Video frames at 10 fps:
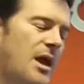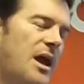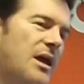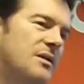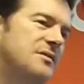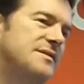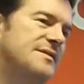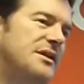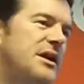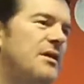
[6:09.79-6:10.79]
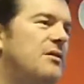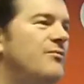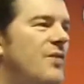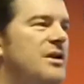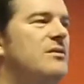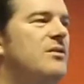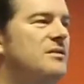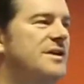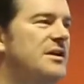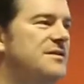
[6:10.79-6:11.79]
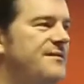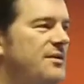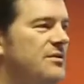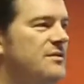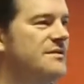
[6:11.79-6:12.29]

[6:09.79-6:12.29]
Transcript: And CKAN can render those out as views.